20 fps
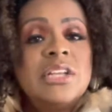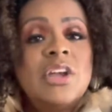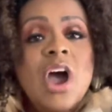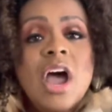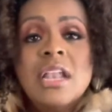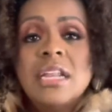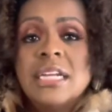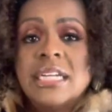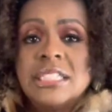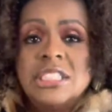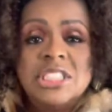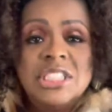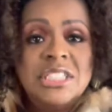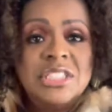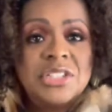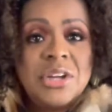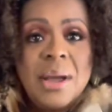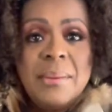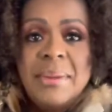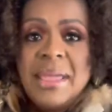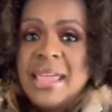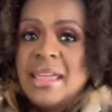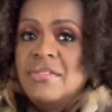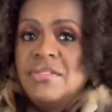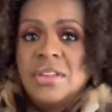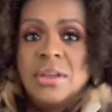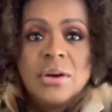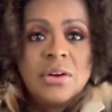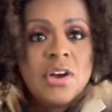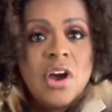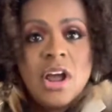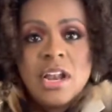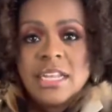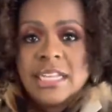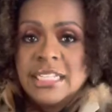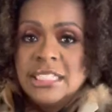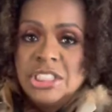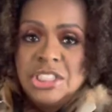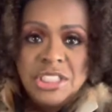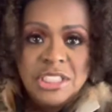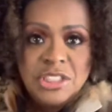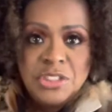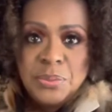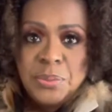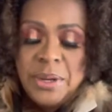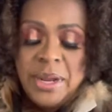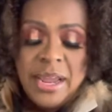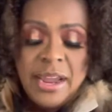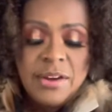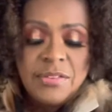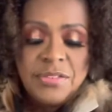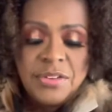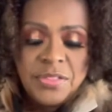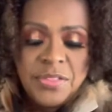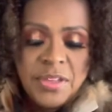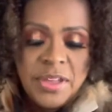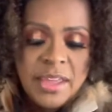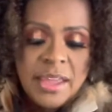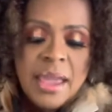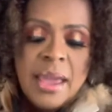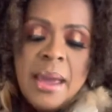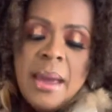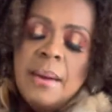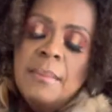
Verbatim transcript: garlic and ginger, I'm heavy on garlic and ginger with everything.